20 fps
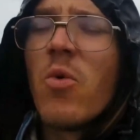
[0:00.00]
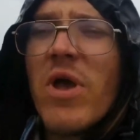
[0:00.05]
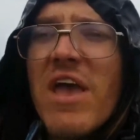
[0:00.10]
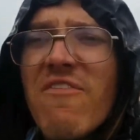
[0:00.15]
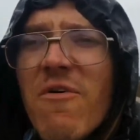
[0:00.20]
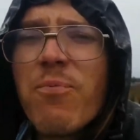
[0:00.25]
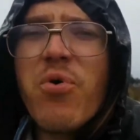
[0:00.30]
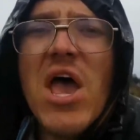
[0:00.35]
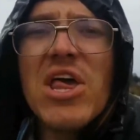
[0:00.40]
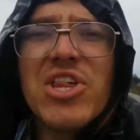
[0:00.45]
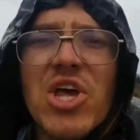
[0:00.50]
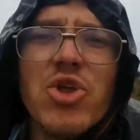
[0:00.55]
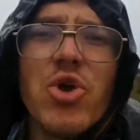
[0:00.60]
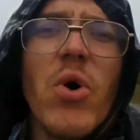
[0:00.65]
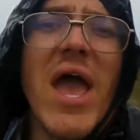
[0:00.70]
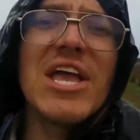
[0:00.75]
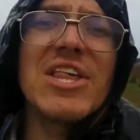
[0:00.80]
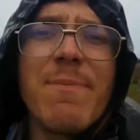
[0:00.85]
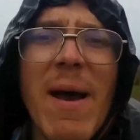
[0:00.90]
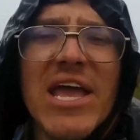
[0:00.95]
We have a president
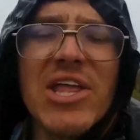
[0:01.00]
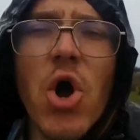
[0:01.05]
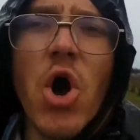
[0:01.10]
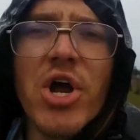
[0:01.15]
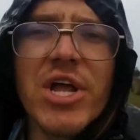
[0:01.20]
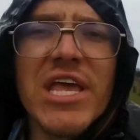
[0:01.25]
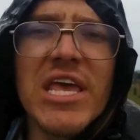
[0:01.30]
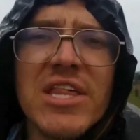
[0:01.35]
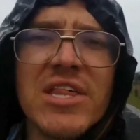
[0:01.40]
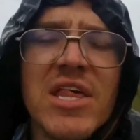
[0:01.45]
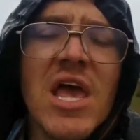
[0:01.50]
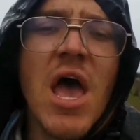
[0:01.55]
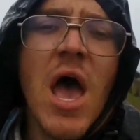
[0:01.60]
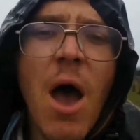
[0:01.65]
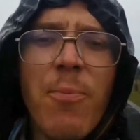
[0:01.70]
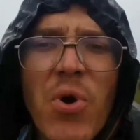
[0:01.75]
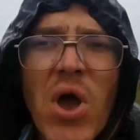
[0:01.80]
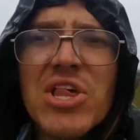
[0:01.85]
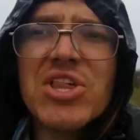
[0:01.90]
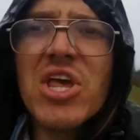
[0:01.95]
who hates minorities,
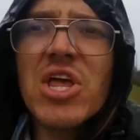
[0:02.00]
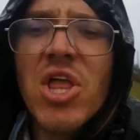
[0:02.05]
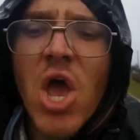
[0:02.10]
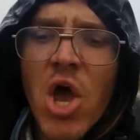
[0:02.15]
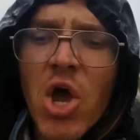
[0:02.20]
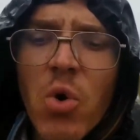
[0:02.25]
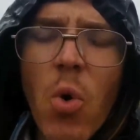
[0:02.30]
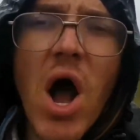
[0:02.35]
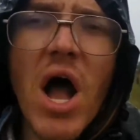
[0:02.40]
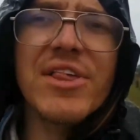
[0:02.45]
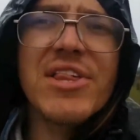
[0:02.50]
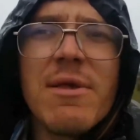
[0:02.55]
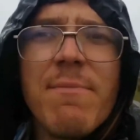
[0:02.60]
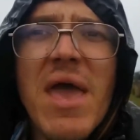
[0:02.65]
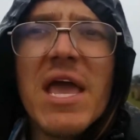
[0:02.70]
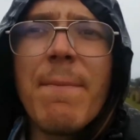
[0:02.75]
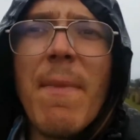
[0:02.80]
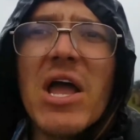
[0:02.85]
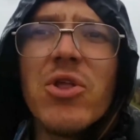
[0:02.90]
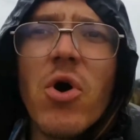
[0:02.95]
a president who wants to
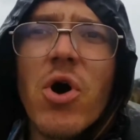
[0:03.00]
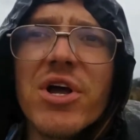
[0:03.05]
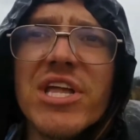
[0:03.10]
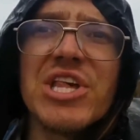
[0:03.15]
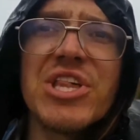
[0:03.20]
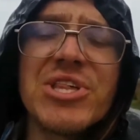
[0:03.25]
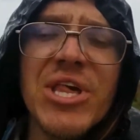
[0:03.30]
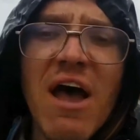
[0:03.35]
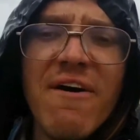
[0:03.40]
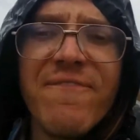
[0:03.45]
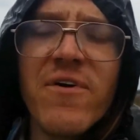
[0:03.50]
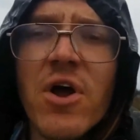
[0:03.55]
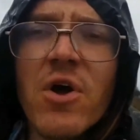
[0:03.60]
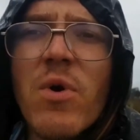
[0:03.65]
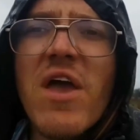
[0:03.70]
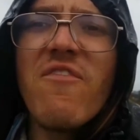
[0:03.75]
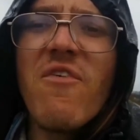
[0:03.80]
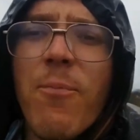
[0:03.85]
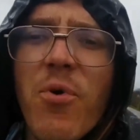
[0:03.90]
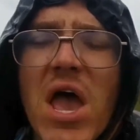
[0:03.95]
make minorities
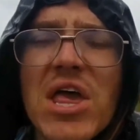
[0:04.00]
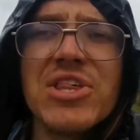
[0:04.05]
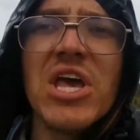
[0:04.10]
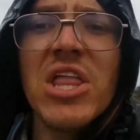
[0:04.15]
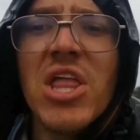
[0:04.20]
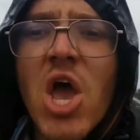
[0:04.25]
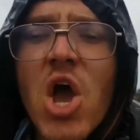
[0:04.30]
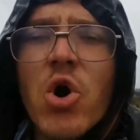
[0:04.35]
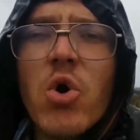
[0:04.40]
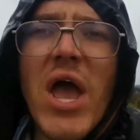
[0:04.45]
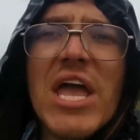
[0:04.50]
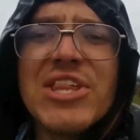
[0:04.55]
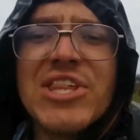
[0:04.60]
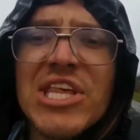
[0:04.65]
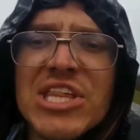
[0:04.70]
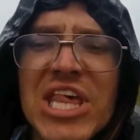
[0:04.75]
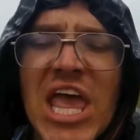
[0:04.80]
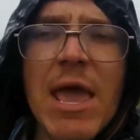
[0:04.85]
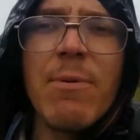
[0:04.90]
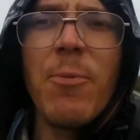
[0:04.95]
suffer. We have a president who hates
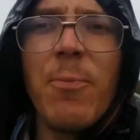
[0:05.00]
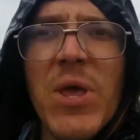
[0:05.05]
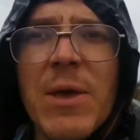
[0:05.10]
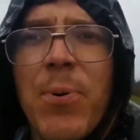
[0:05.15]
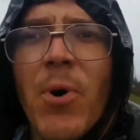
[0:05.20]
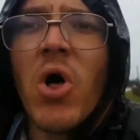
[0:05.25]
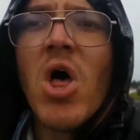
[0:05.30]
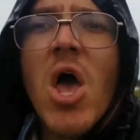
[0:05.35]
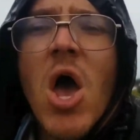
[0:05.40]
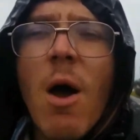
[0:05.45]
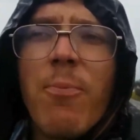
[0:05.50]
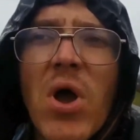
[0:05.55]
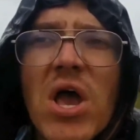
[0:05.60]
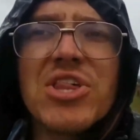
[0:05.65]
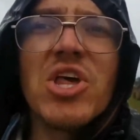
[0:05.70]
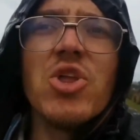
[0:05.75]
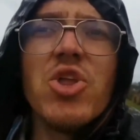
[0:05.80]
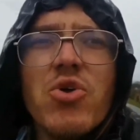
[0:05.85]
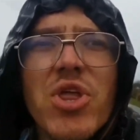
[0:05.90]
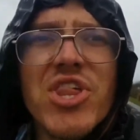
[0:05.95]
disabled people, a
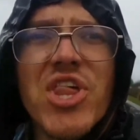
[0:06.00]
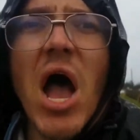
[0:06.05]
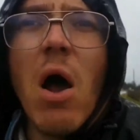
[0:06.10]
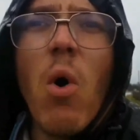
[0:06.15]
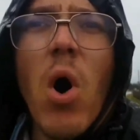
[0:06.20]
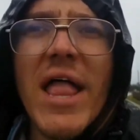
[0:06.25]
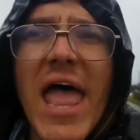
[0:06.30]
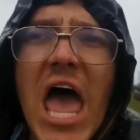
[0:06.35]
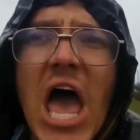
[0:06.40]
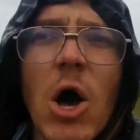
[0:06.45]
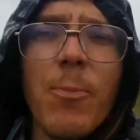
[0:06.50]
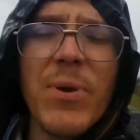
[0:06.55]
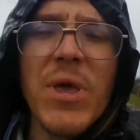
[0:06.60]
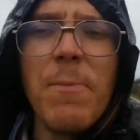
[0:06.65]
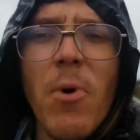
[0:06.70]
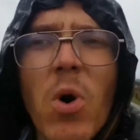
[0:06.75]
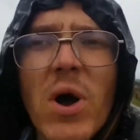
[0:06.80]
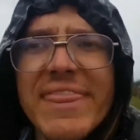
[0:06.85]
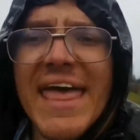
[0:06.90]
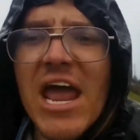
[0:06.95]
president who does not want to help
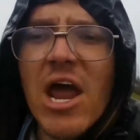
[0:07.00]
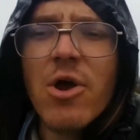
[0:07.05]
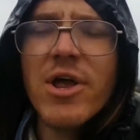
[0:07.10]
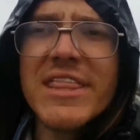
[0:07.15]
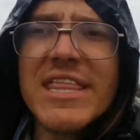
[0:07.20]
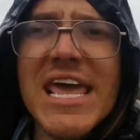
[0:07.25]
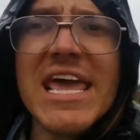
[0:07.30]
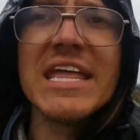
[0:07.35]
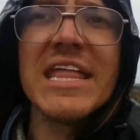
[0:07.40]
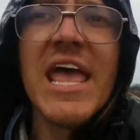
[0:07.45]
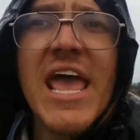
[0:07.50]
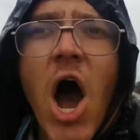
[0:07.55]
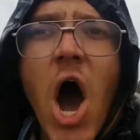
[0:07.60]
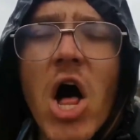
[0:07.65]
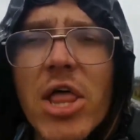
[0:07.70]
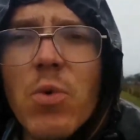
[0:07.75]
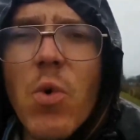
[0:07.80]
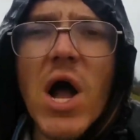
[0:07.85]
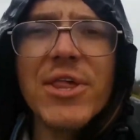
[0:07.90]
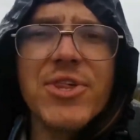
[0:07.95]
people when they are in need.
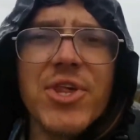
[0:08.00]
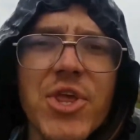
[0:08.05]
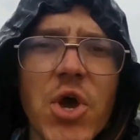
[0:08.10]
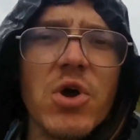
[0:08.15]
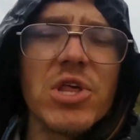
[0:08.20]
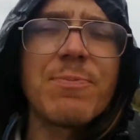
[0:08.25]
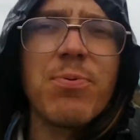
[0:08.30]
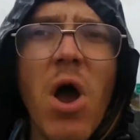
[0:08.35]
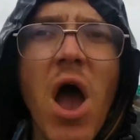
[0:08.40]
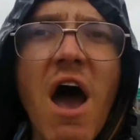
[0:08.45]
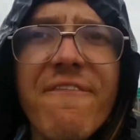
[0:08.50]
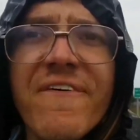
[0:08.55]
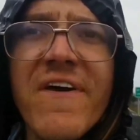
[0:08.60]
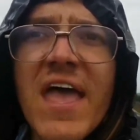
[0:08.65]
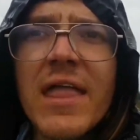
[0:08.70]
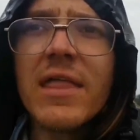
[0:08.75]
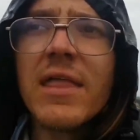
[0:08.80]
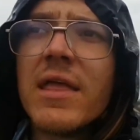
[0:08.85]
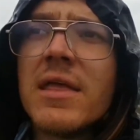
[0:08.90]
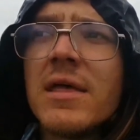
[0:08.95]
All he wants to do is
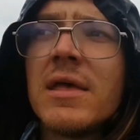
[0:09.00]
profit.